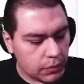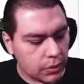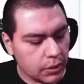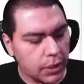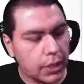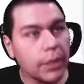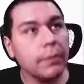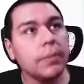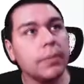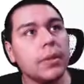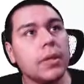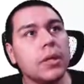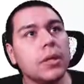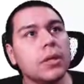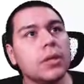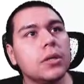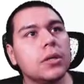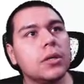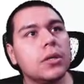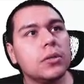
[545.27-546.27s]
Okay,
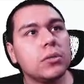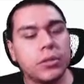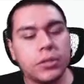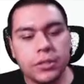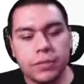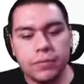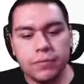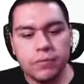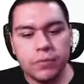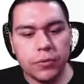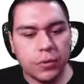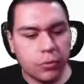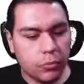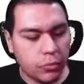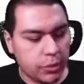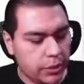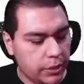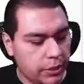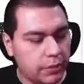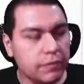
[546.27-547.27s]
24, and
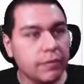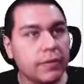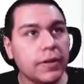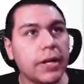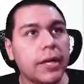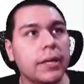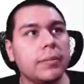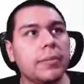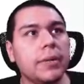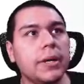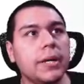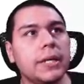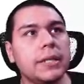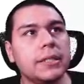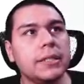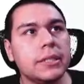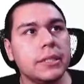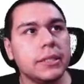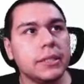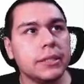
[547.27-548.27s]
we're going to divide by
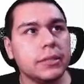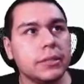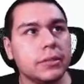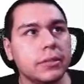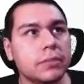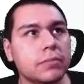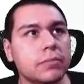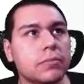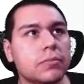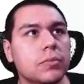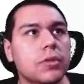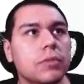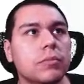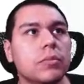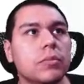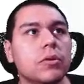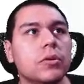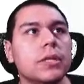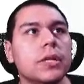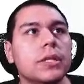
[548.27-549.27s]
6. Oh,
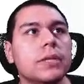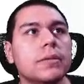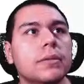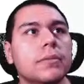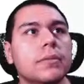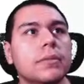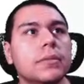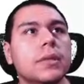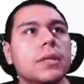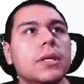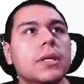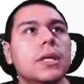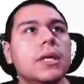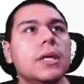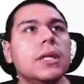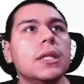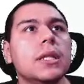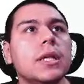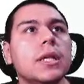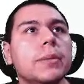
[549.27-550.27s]
hold on.
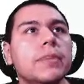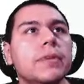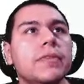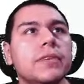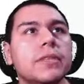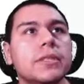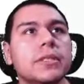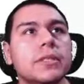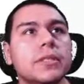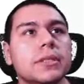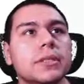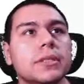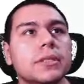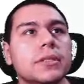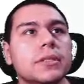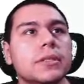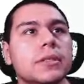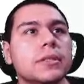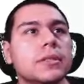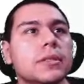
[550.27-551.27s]
Let me fix this.